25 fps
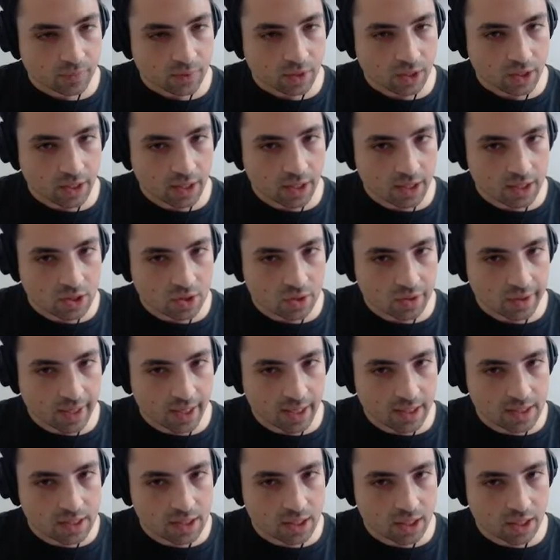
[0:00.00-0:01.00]
Yeah, so
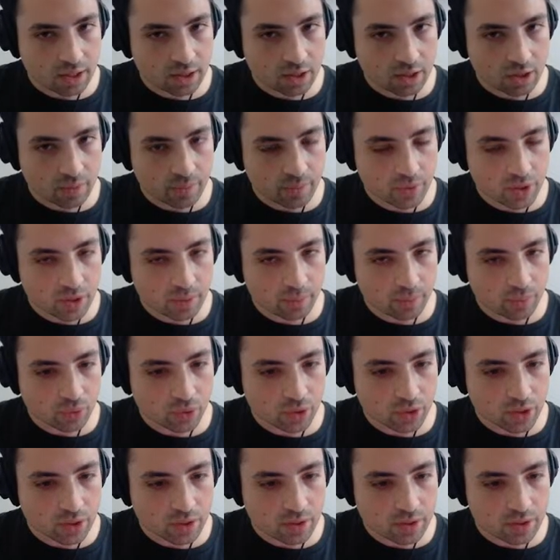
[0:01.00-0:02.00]
that's not going to be a
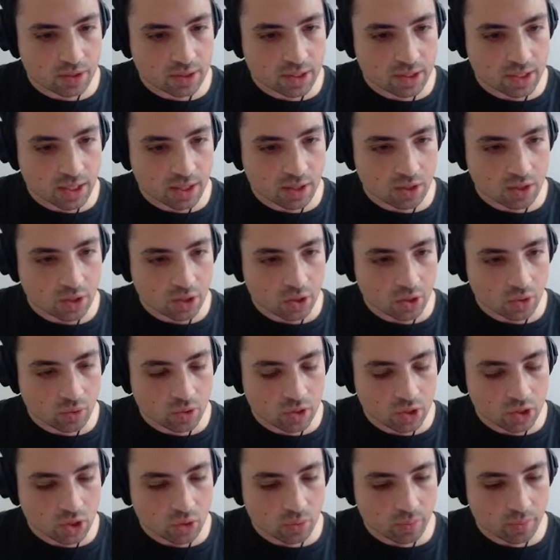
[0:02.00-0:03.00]
preset note,
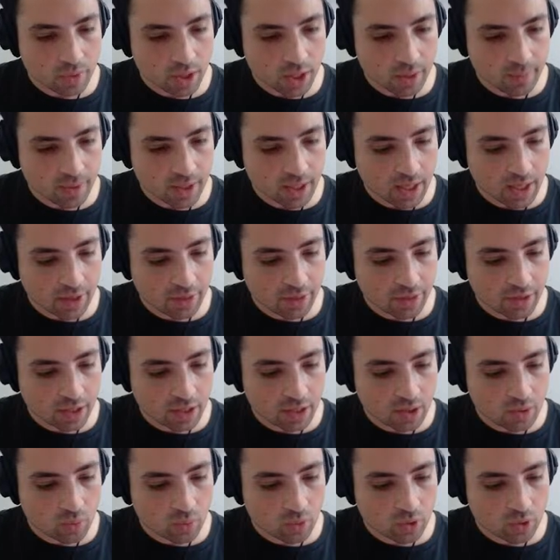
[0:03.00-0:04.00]
so maybe I
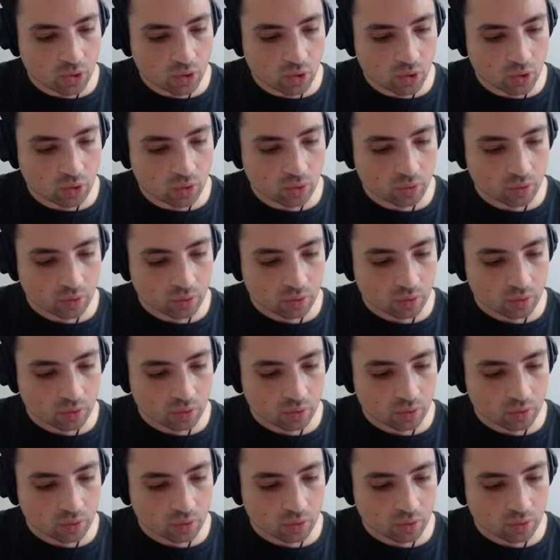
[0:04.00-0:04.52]
think we'll...